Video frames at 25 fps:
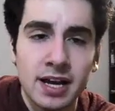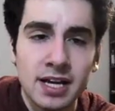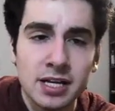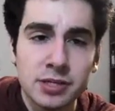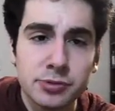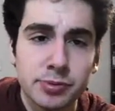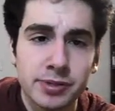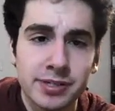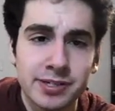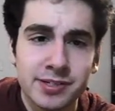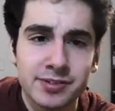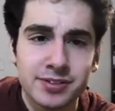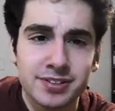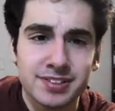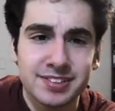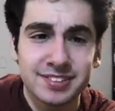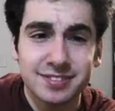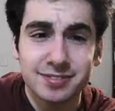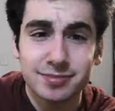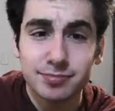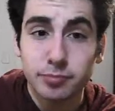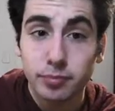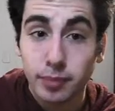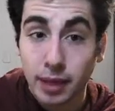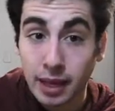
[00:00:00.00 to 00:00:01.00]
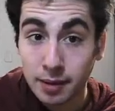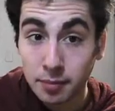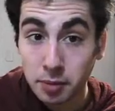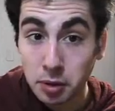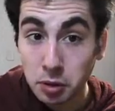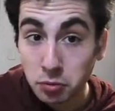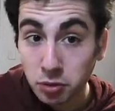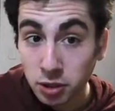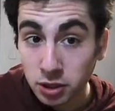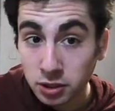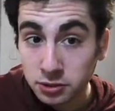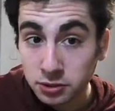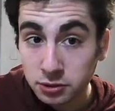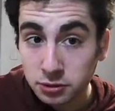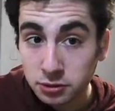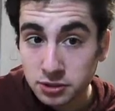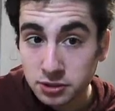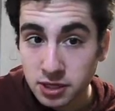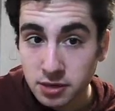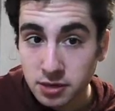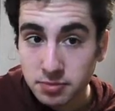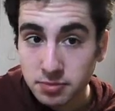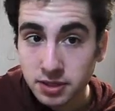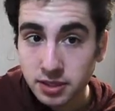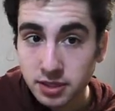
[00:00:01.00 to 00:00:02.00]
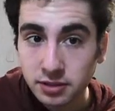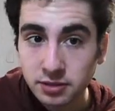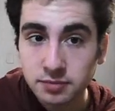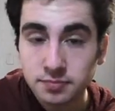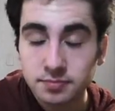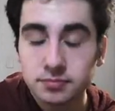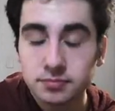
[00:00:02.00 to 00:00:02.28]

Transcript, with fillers: is when you maybe want to do something.